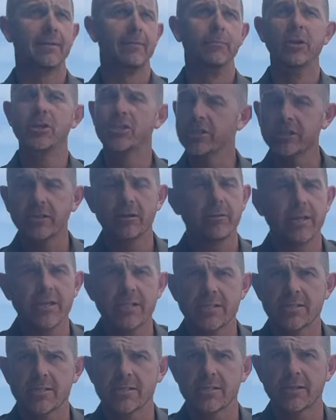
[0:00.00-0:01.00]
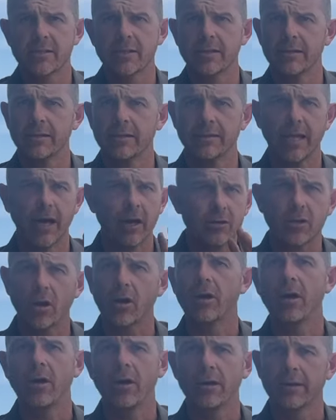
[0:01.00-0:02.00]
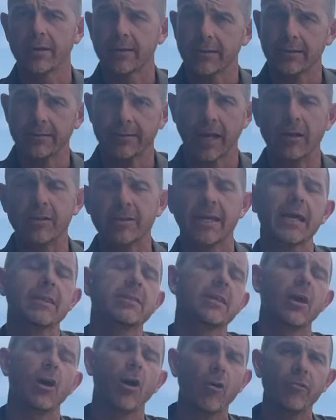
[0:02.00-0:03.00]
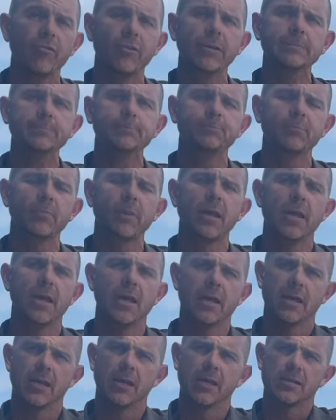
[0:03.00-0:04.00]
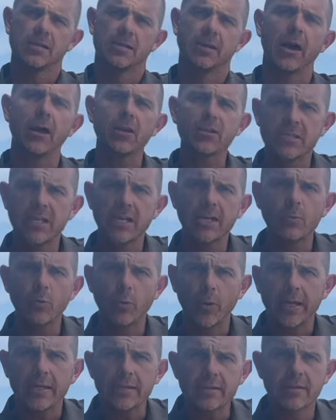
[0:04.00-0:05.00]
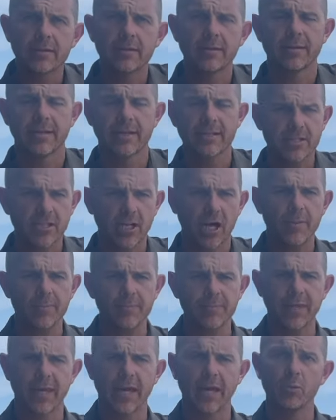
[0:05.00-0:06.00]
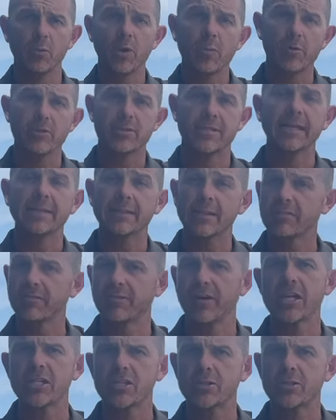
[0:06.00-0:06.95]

Missionaries don't get there often. So our team went this time and we presented phase